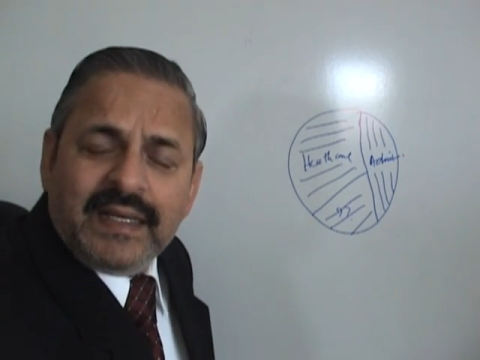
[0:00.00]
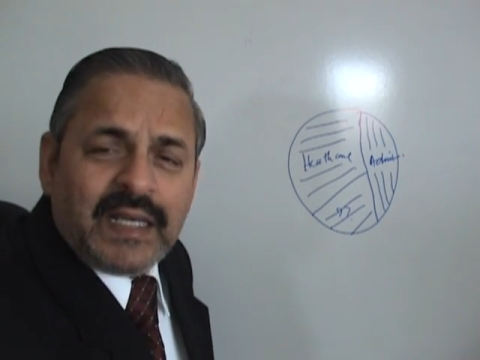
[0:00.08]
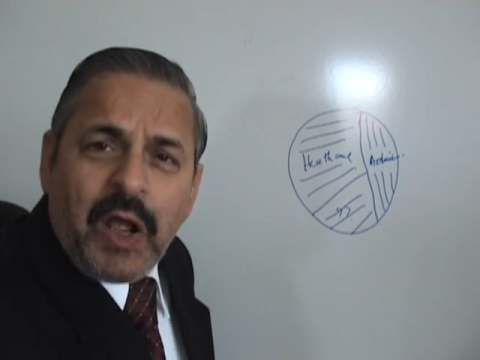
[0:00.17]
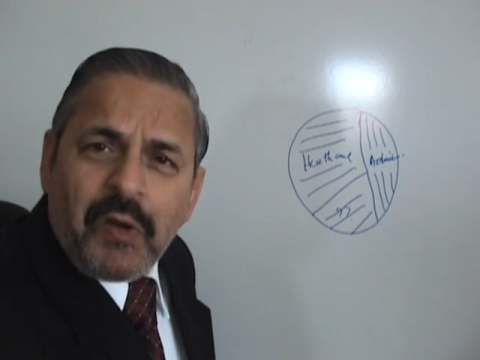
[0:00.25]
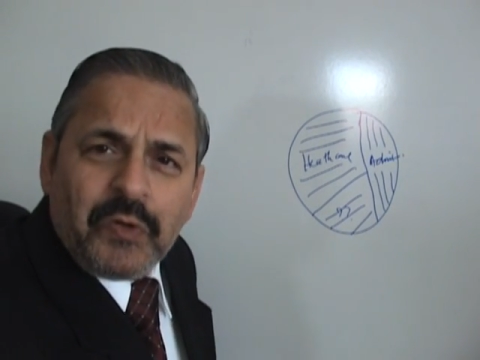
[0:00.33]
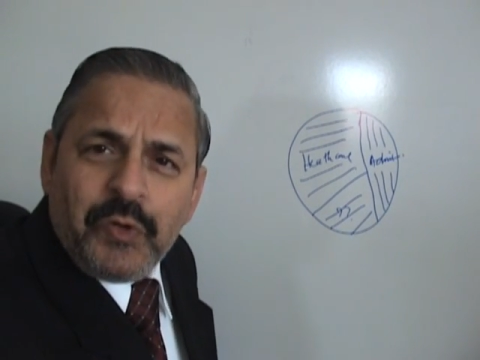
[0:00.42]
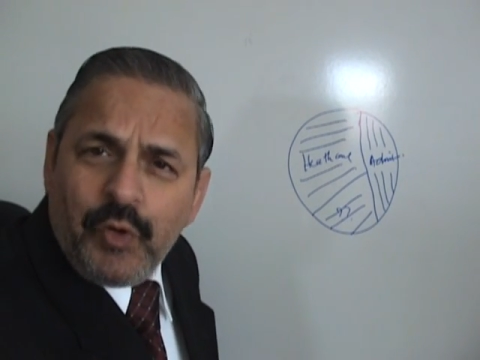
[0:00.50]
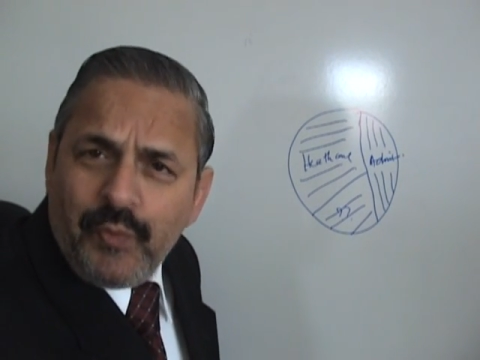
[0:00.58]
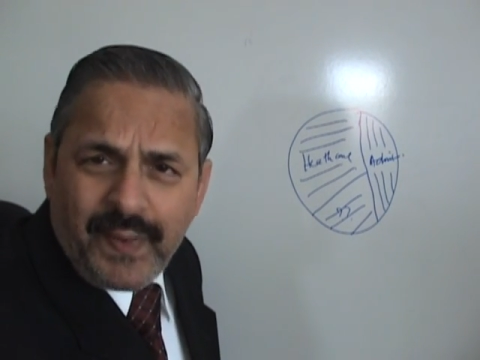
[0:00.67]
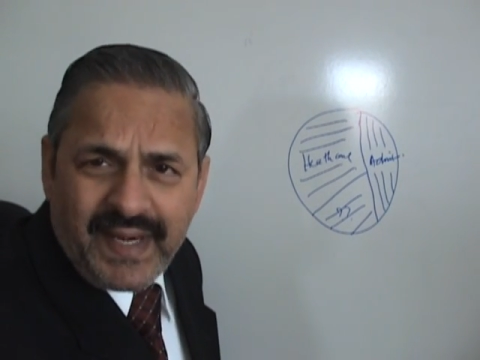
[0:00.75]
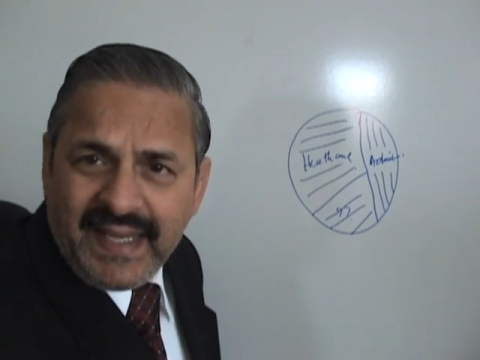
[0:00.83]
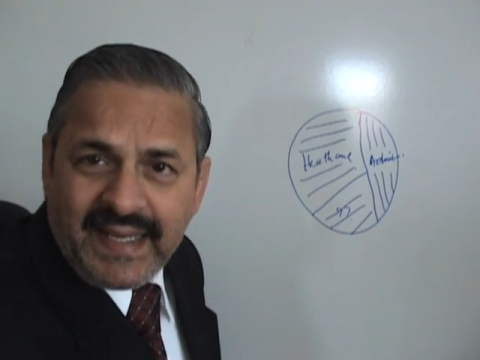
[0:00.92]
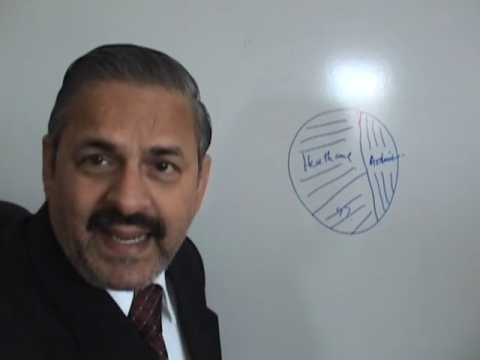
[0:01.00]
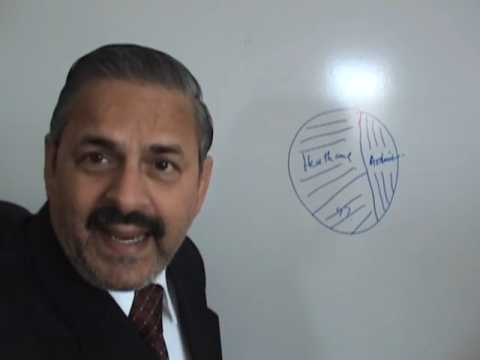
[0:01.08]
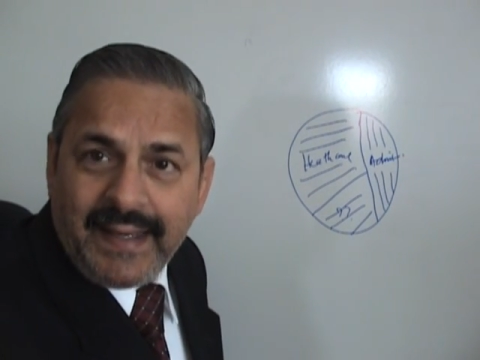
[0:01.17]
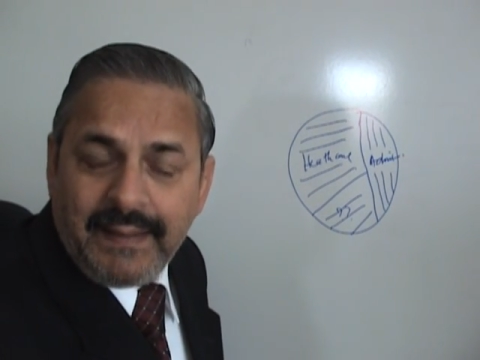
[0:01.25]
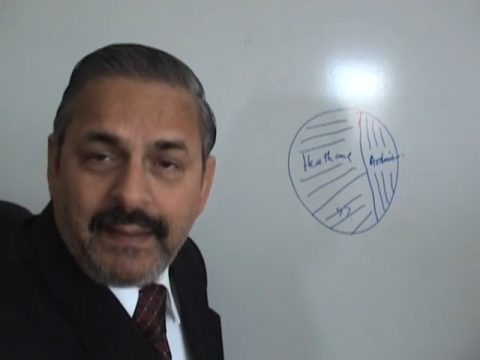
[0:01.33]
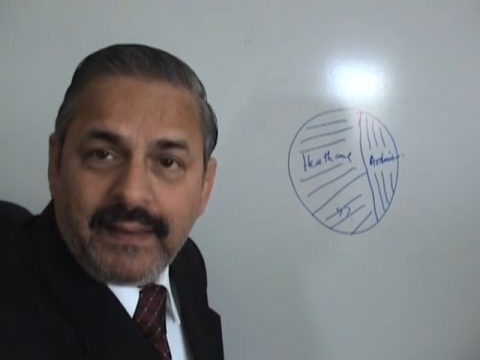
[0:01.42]
Now, nobody
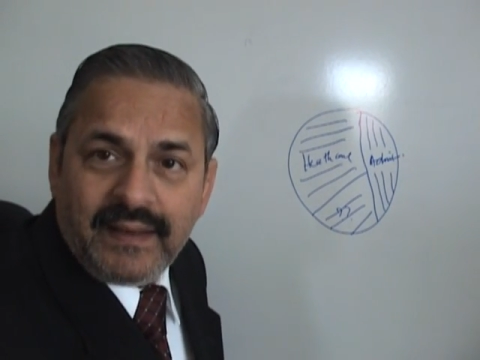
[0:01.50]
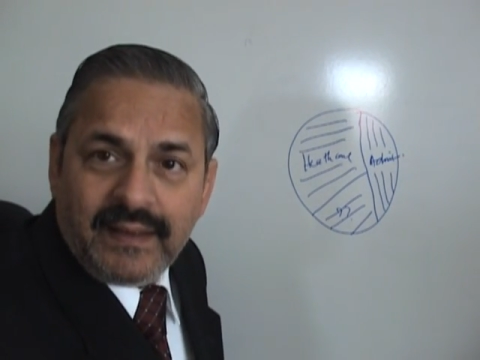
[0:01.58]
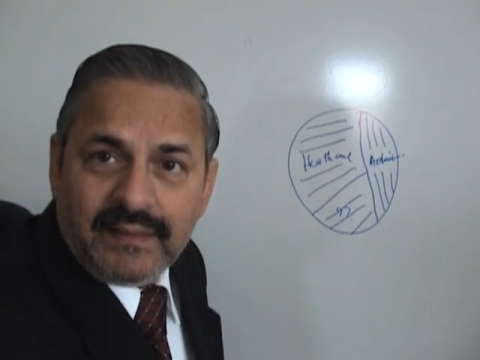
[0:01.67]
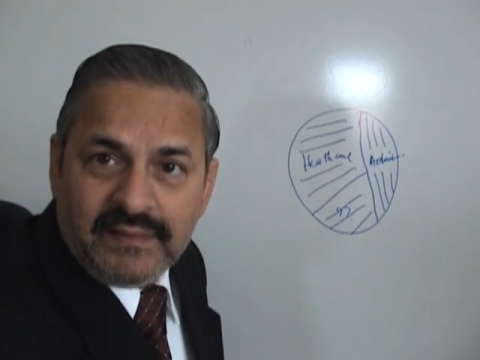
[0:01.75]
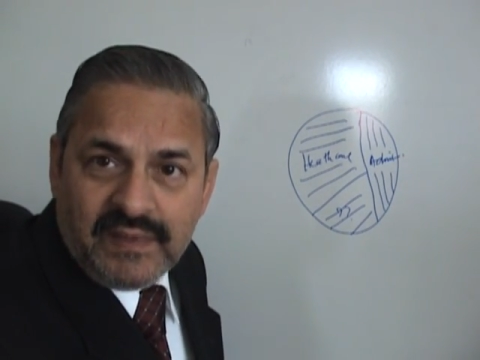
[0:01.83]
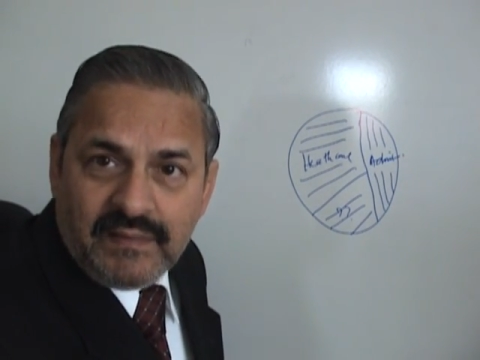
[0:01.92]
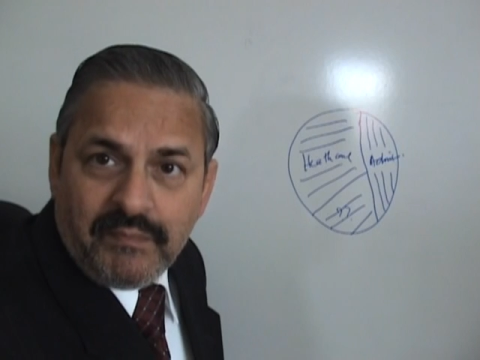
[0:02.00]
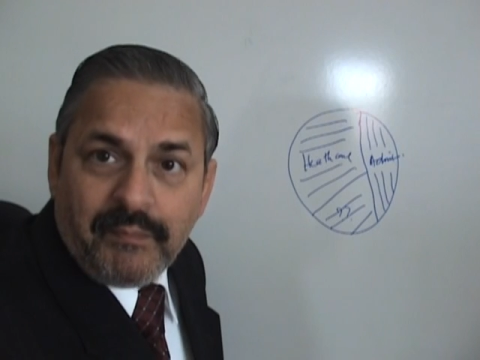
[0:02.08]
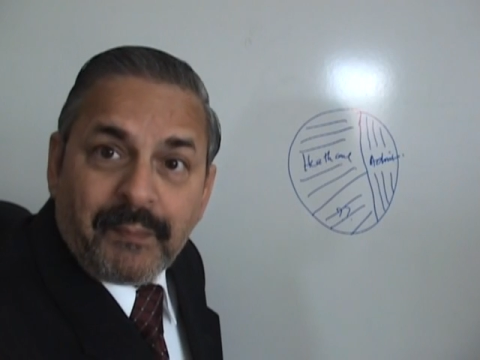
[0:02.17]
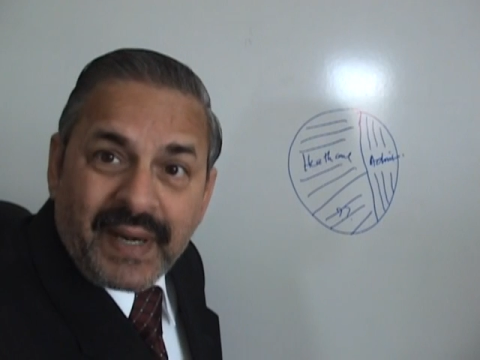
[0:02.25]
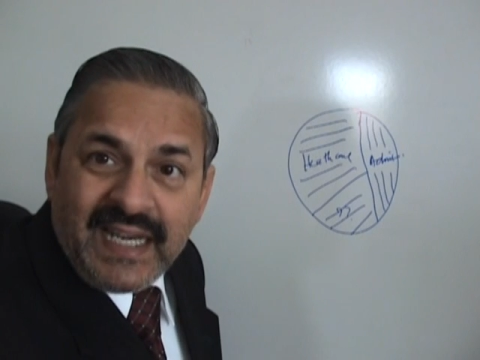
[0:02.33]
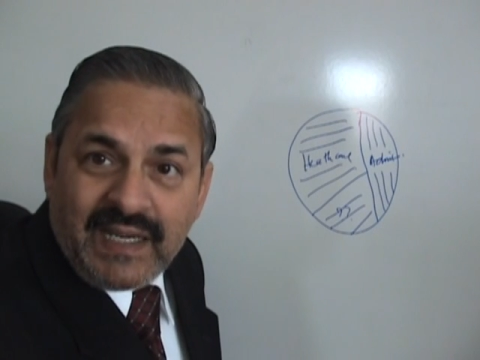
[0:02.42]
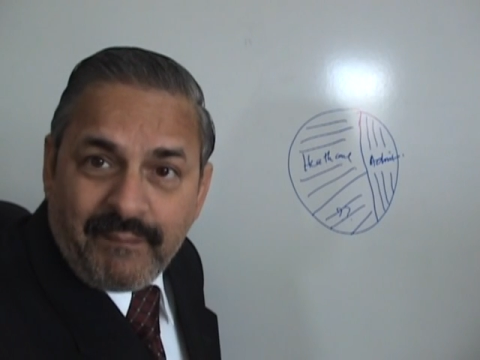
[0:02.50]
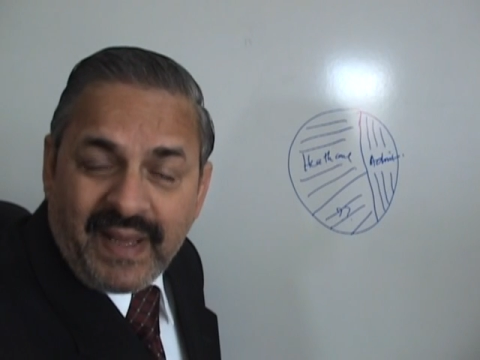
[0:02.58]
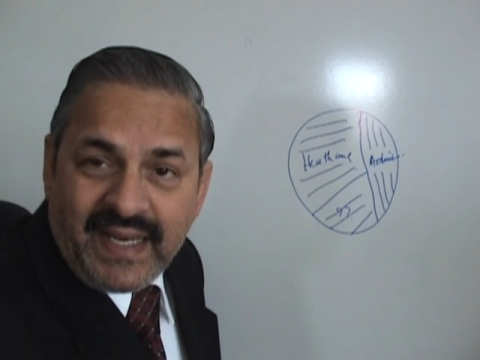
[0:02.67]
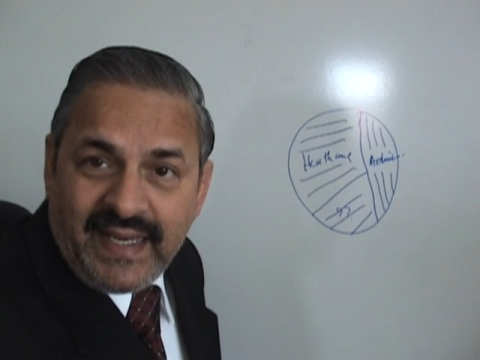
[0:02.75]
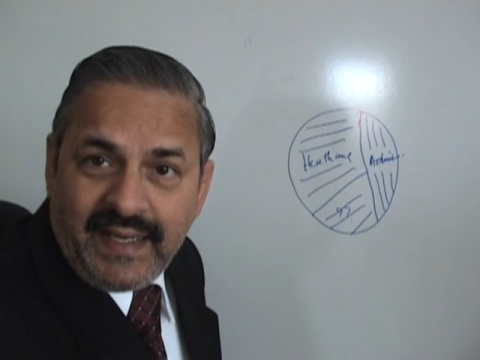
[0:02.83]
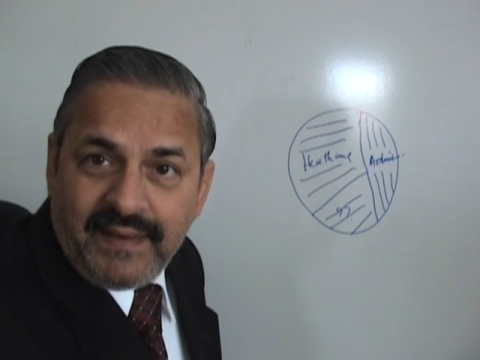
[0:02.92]
can print
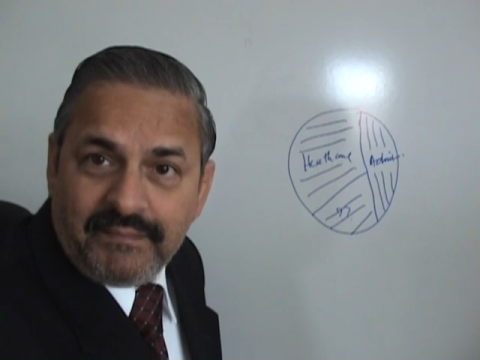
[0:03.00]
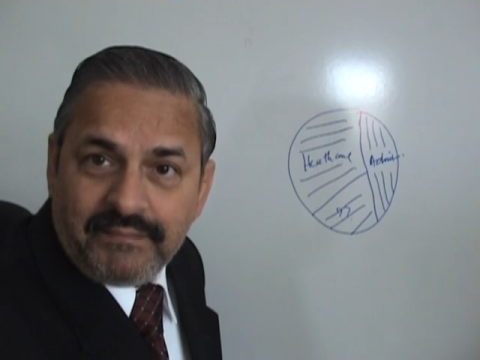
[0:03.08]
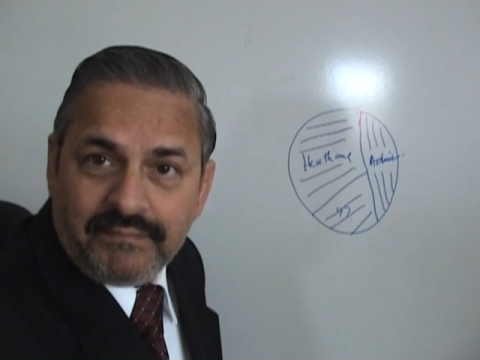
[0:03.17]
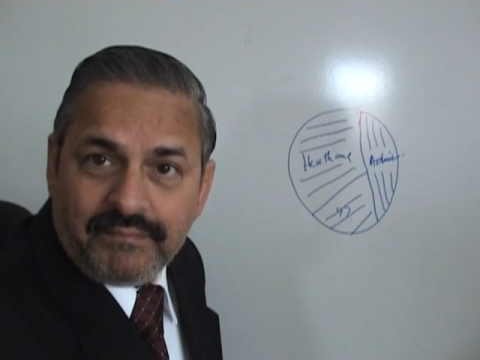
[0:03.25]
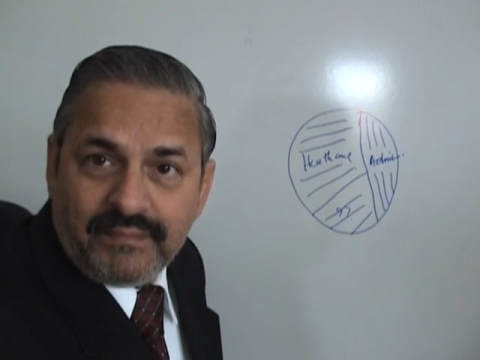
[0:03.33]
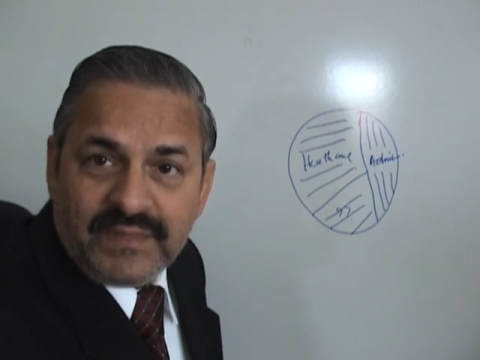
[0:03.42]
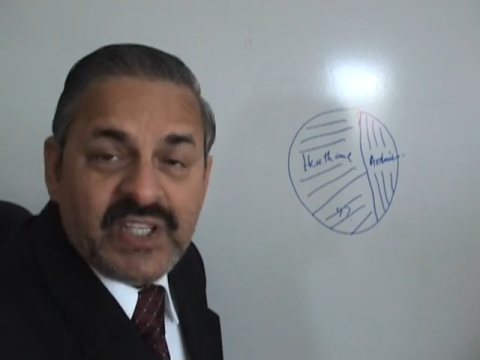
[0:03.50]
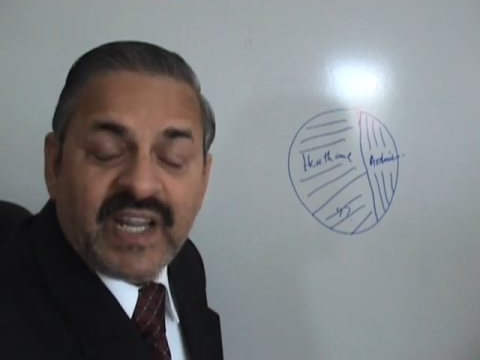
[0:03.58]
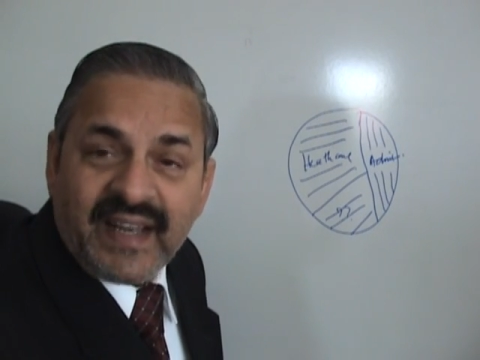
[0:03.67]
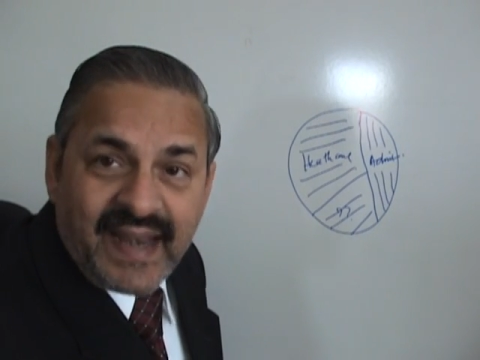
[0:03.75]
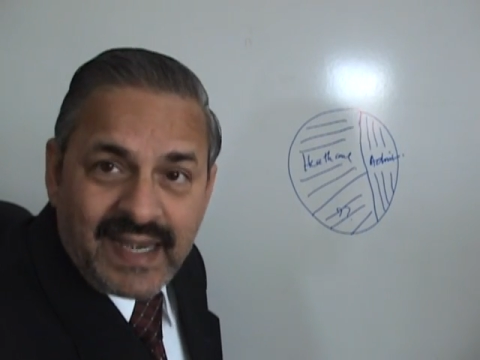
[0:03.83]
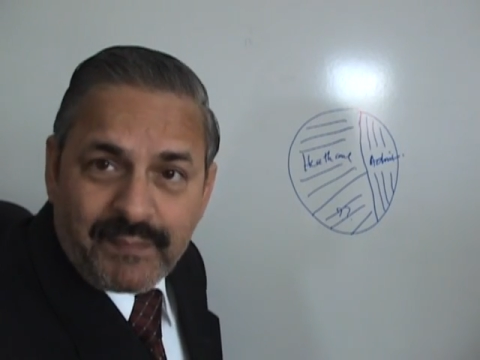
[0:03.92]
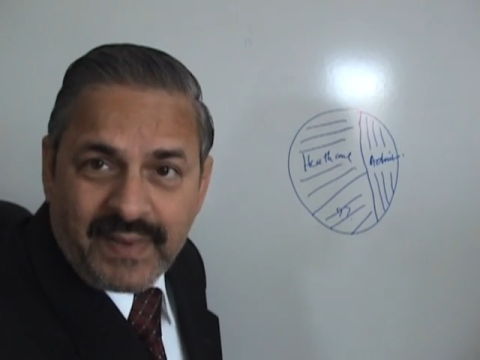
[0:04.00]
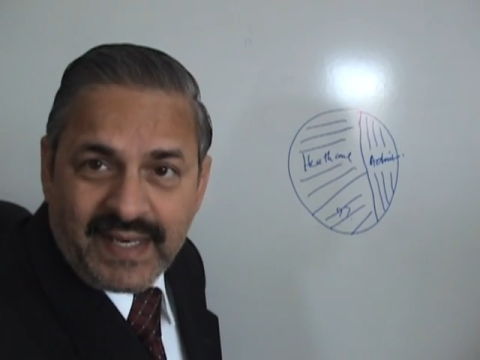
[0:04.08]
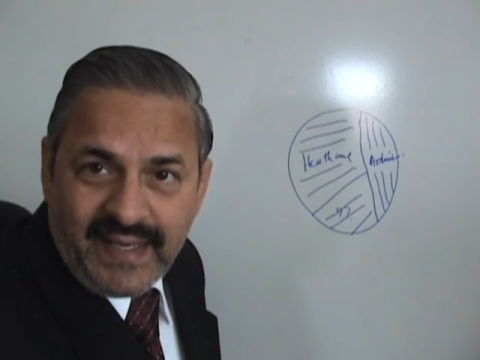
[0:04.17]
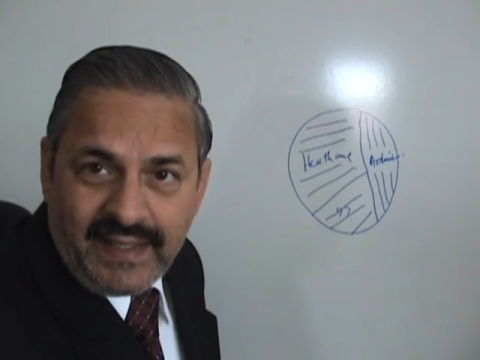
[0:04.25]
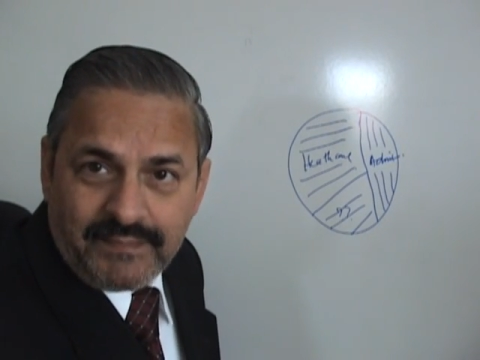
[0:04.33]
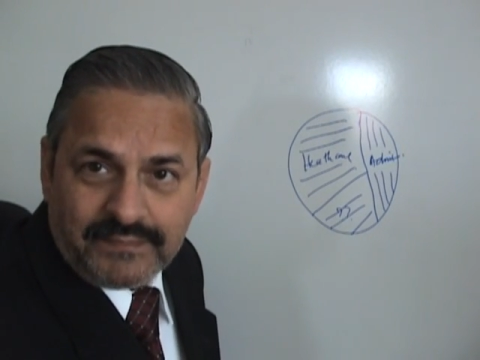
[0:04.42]
money, generate
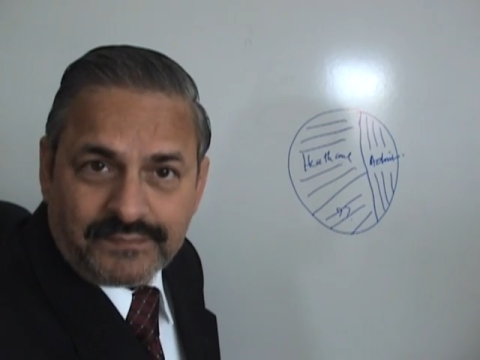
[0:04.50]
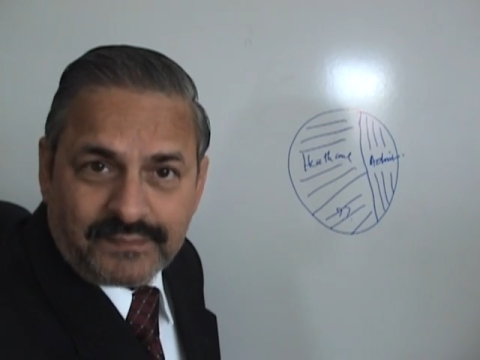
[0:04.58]
money,